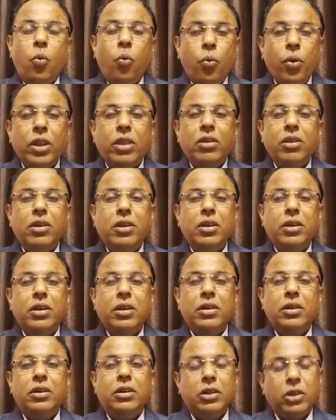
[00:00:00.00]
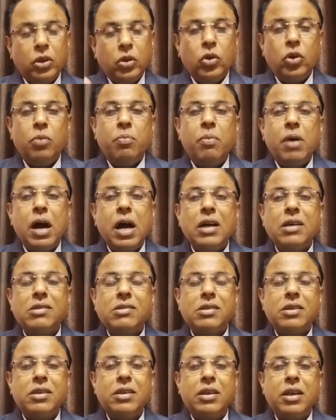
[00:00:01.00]
with good
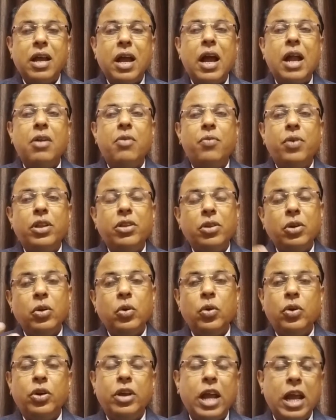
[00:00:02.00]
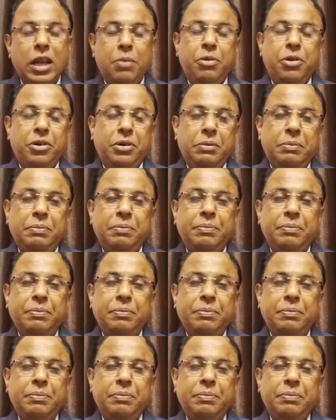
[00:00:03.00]
marks and with good caliber.